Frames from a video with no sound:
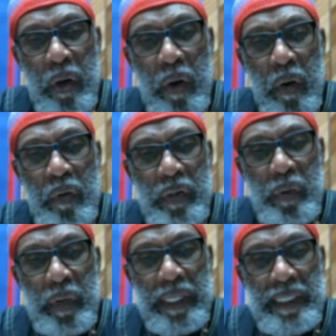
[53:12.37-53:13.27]
over the
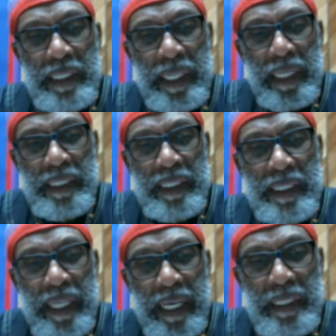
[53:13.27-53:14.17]
West Texas
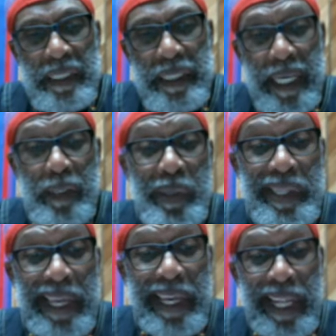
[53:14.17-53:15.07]
desert. That's what
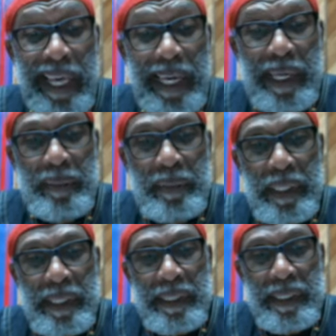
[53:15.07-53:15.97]
they claim.
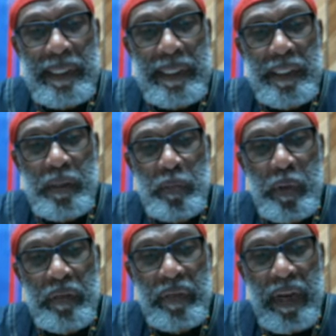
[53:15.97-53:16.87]

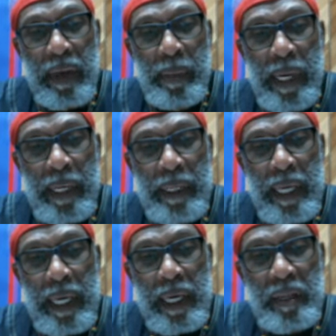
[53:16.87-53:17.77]
66.5 mile,
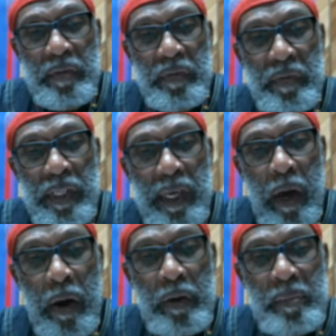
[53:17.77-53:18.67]
in the fully
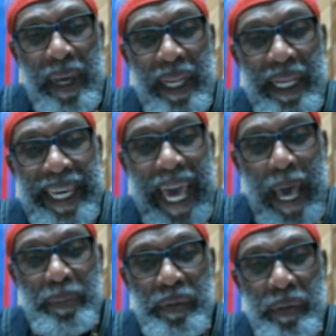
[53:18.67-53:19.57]
automated
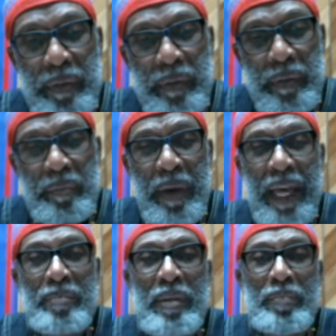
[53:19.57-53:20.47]
capsule.
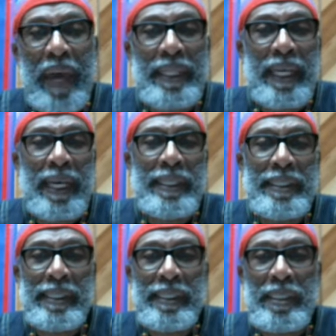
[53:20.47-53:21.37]
Reminded me back there in the
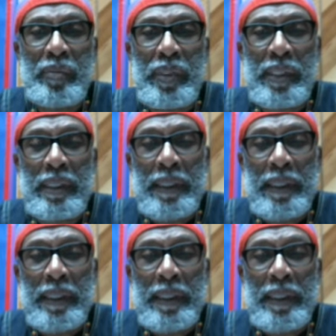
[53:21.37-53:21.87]
60s when